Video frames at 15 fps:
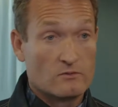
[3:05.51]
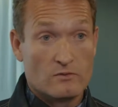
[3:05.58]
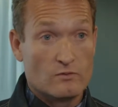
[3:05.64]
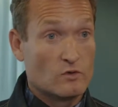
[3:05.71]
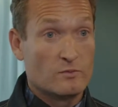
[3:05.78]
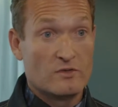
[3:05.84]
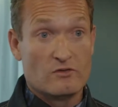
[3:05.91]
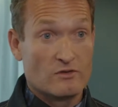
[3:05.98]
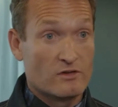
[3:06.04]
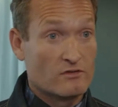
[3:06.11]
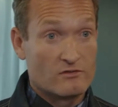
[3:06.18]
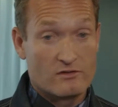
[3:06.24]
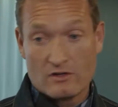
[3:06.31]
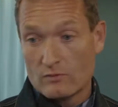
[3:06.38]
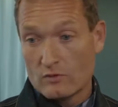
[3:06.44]
There will be
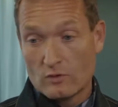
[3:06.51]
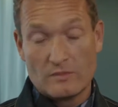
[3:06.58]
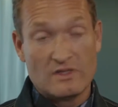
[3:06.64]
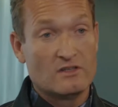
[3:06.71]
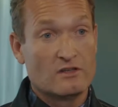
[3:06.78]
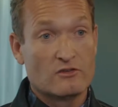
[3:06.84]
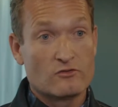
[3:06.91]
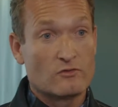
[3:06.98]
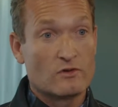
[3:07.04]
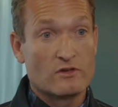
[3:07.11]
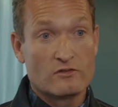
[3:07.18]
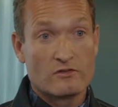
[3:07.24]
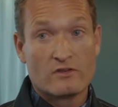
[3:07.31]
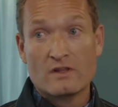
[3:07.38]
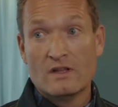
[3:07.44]
trust, there will be
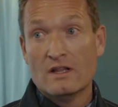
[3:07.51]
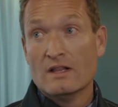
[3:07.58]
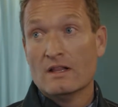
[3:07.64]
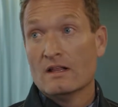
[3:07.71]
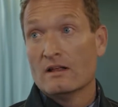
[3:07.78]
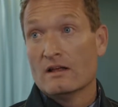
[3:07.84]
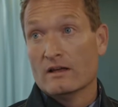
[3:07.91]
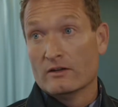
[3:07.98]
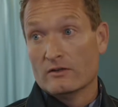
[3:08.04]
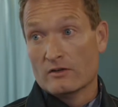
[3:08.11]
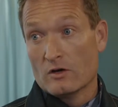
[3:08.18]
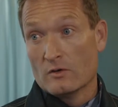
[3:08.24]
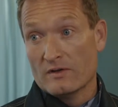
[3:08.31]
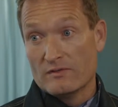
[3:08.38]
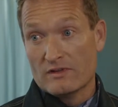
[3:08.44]
distrust. I don't
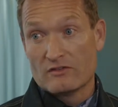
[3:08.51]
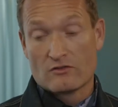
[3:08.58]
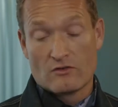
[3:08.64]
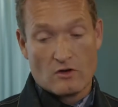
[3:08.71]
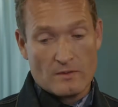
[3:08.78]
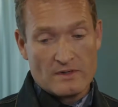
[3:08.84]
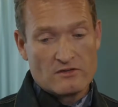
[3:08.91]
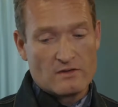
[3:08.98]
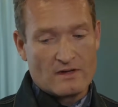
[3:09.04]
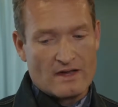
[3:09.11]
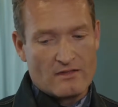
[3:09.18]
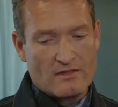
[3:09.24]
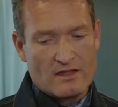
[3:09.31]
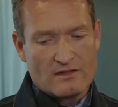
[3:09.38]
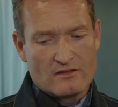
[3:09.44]
know if it's growing, so
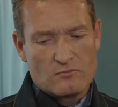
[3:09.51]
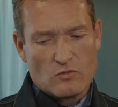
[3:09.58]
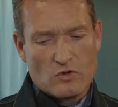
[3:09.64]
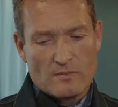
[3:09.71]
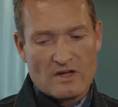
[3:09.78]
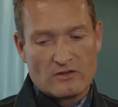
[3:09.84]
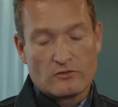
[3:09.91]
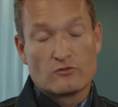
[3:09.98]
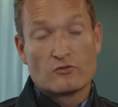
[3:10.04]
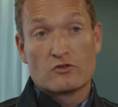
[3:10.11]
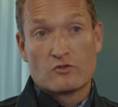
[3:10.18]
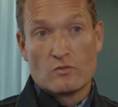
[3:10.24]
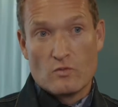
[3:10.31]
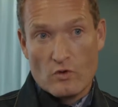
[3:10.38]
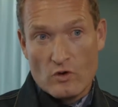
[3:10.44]
I think it's more about the
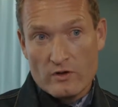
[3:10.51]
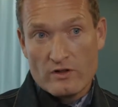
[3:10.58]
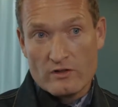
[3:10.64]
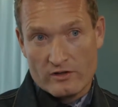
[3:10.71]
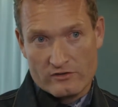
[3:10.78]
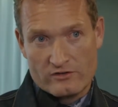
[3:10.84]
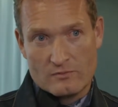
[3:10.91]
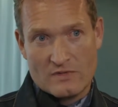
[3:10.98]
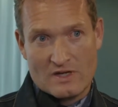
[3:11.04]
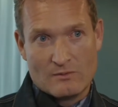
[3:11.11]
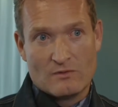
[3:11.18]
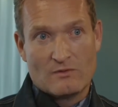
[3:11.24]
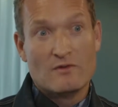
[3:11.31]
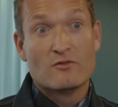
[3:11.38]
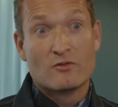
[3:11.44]
trustworthiness you may
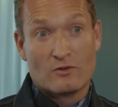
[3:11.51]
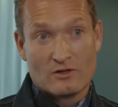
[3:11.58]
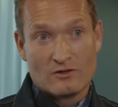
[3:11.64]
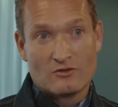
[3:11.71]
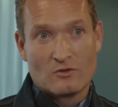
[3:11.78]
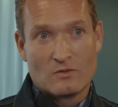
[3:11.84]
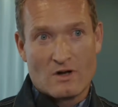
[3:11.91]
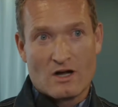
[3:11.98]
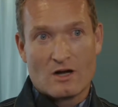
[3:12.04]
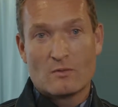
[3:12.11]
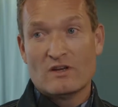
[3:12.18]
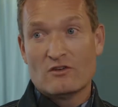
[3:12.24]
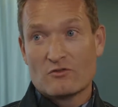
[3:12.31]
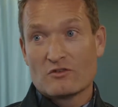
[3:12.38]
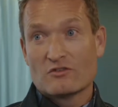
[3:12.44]
be referring to. Are
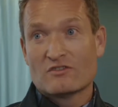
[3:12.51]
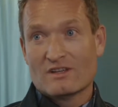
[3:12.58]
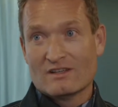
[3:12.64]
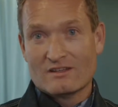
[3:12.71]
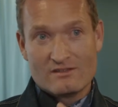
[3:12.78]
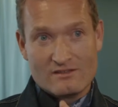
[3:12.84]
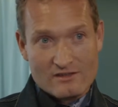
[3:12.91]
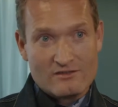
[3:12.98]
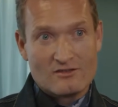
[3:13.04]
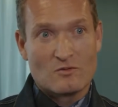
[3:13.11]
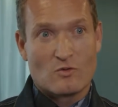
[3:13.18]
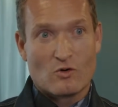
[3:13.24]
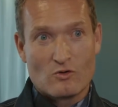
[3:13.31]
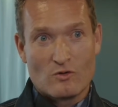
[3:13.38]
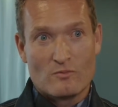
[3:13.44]
we trusting the
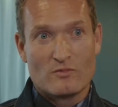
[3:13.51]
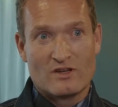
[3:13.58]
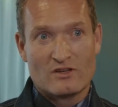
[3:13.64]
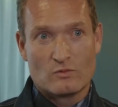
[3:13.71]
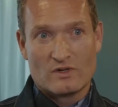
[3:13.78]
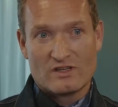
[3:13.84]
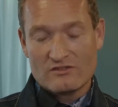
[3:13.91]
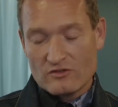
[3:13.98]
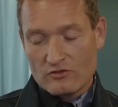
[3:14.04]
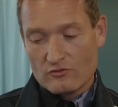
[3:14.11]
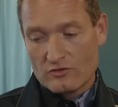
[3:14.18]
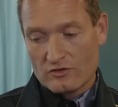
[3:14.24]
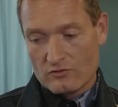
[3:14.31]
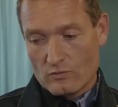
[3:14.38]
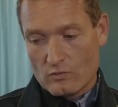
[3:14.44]
system or companies? What is the
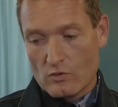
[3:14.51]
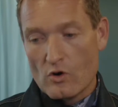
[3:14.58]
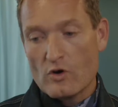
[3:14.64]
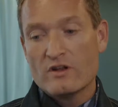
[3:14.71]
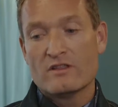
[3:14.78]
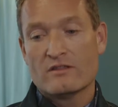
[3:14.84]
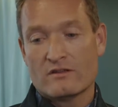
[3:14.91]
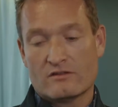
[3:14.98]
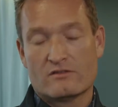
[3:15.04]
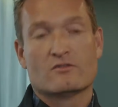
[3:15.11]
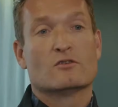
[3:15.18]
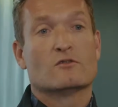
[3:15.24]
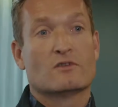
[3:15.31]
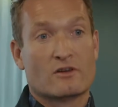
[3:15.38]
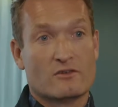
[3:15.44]
trustworthiness
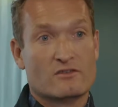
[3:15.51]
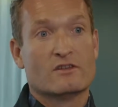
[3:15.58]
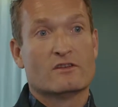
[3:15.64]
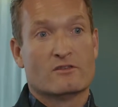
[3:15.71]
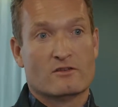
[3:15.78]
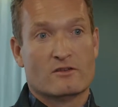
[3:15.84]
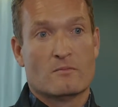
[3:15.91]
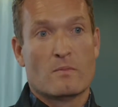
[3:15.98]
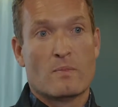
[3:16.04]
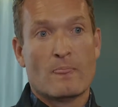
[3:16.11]
of our system?